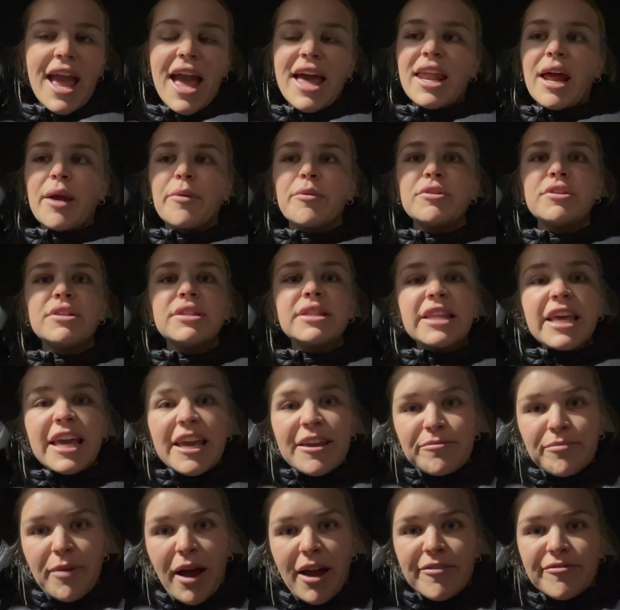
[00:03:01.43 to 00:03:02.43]
And I would
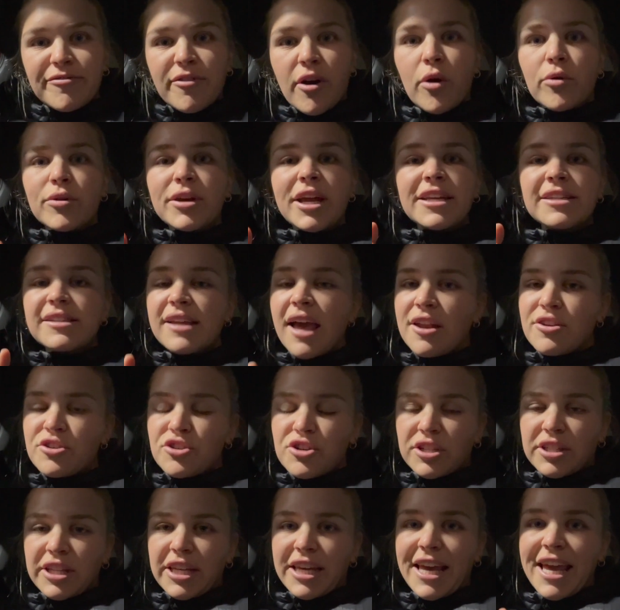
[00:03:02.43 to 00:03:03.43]
leave my phone
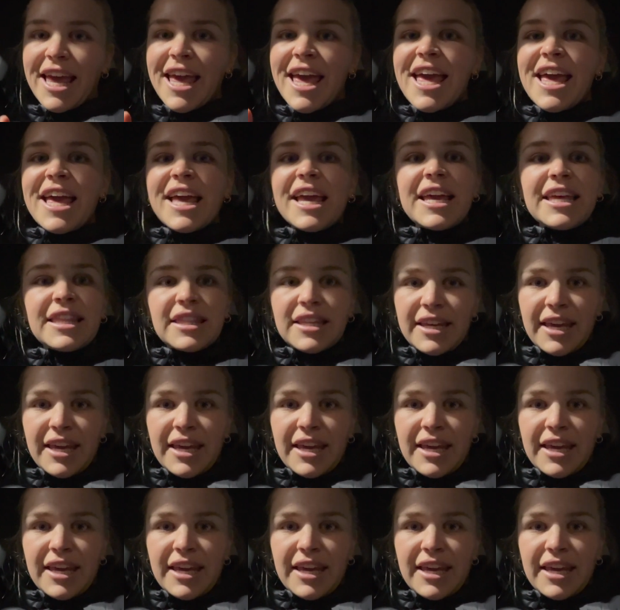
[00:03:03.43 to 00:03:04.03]
intentionally in the